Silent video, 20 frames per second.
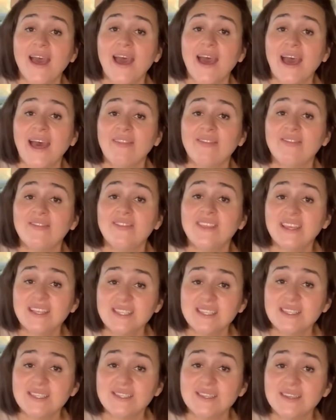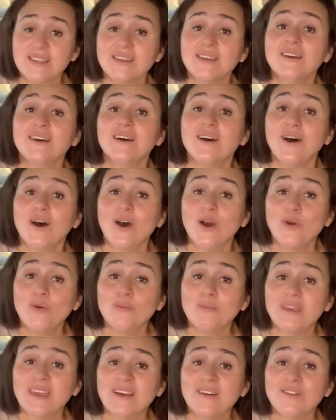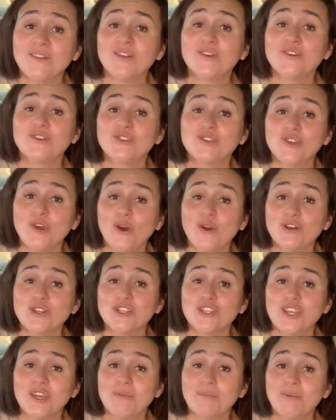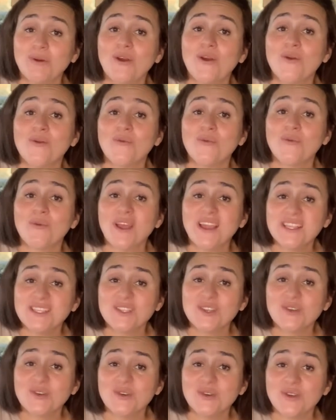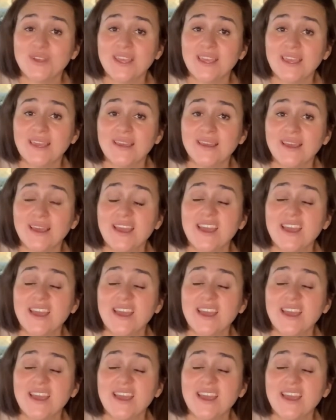And this oatmeal chocolate chip raisin cookie